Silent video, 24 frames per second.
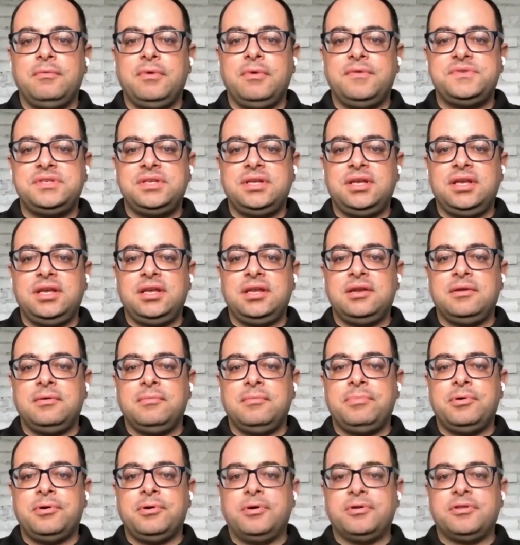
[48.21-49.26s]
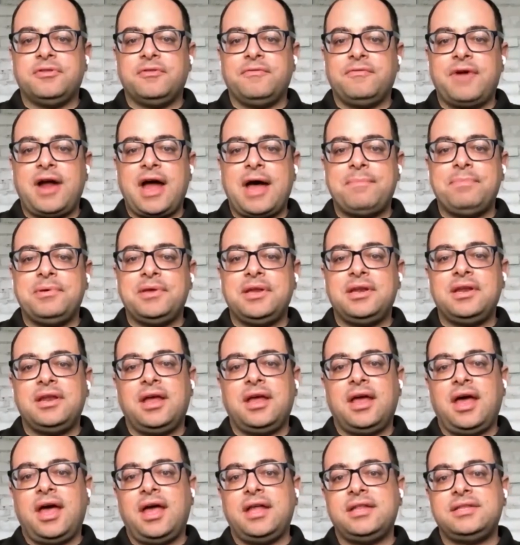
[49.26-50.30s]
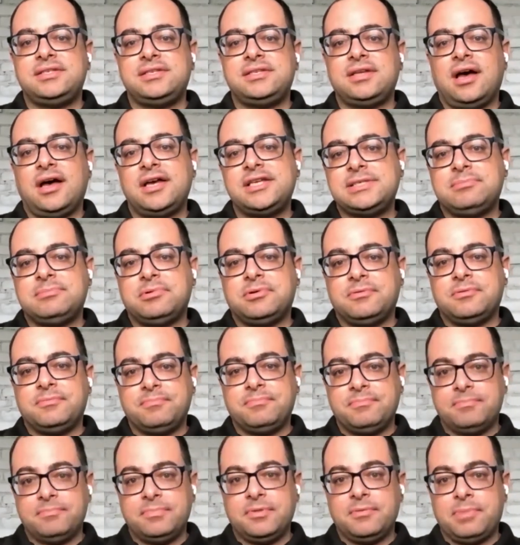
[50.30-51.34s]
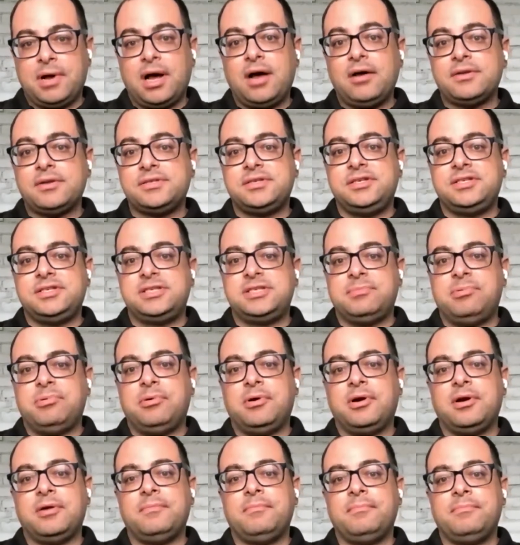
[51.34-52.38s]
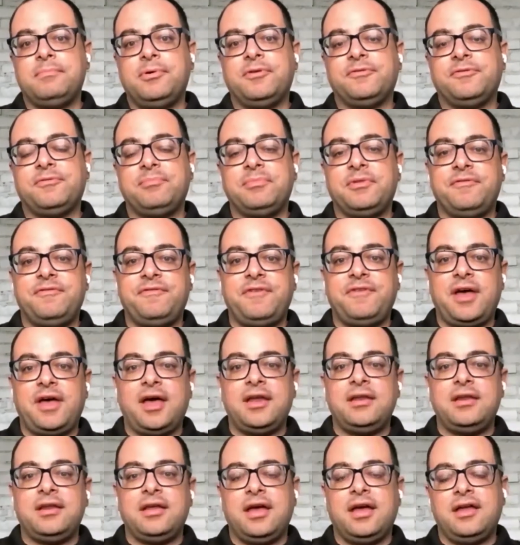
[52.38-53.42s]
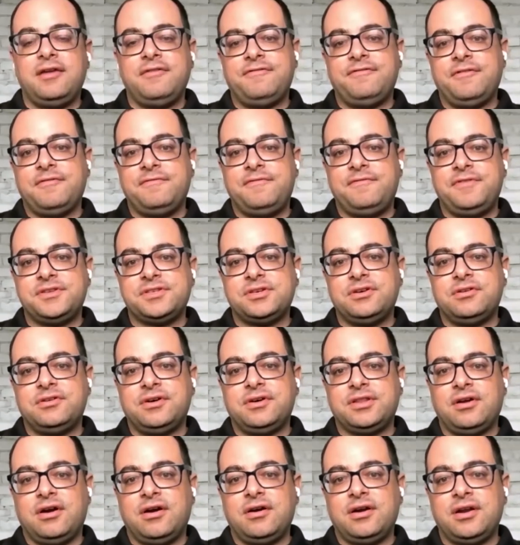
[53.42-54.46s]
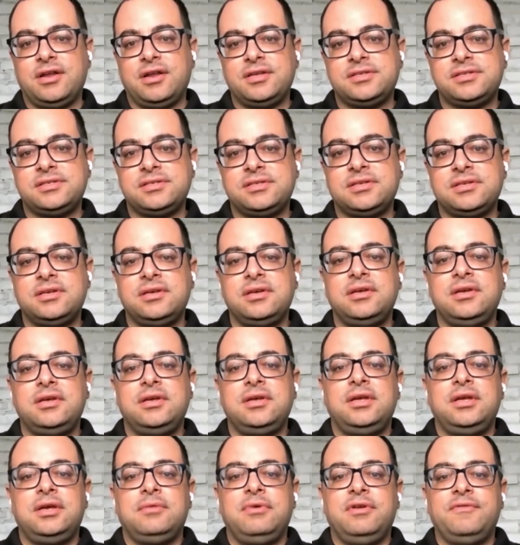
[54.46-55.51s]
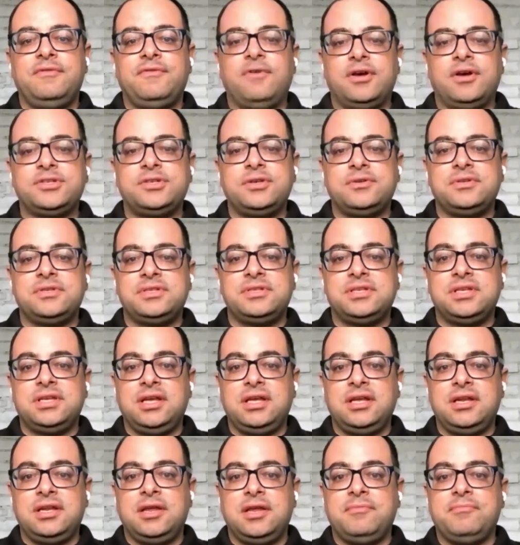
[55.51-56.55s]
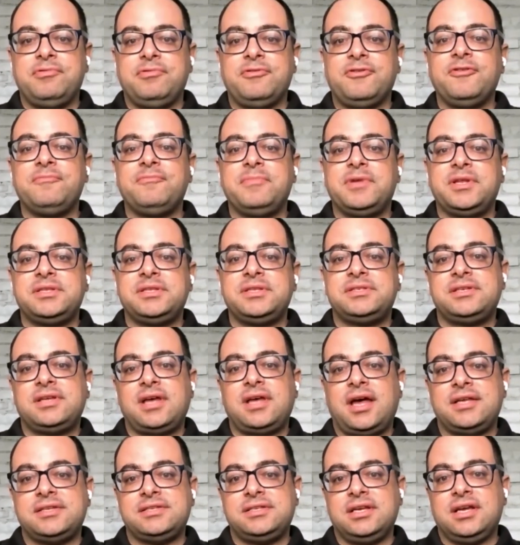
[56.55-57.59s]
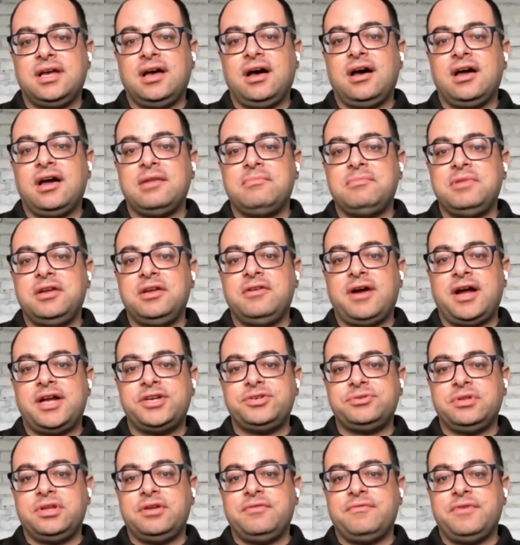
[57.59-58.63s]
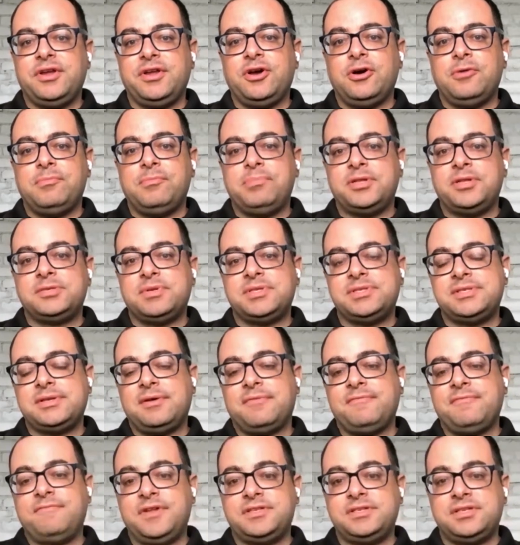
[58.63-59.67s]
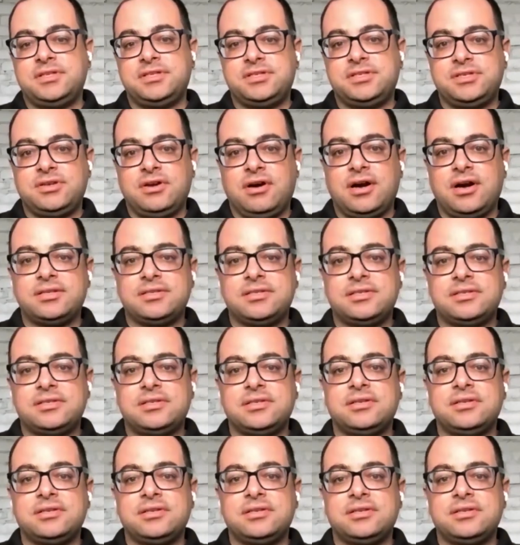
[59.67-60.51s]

we've seen both rapid and sizable policy support, both from the Fed and from fiscal authorities. We've also seen improvements as the economy gradually reopens with some fits and starts.